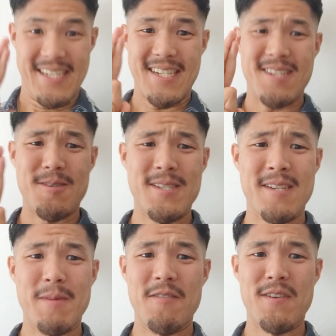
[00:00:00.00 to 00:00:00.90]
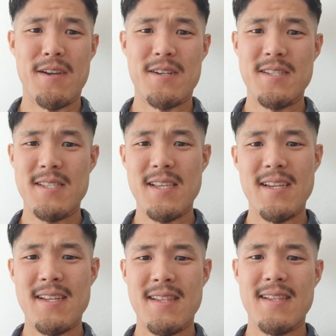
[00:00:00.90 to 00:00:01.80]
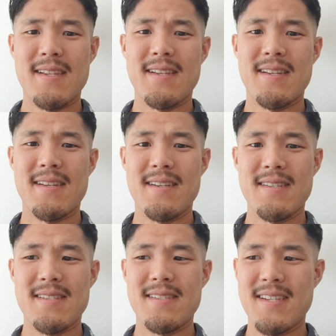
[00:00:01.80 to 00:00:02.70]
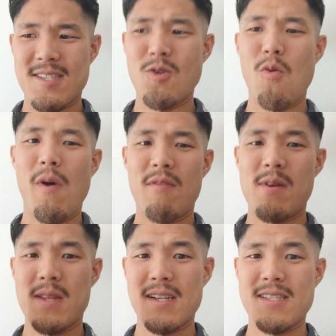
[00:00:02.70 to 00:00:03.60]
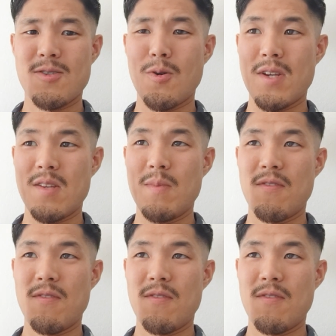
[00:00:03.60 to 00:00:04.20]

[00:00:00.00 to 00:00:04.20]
crossing my fingers, and let's hope everything is going to be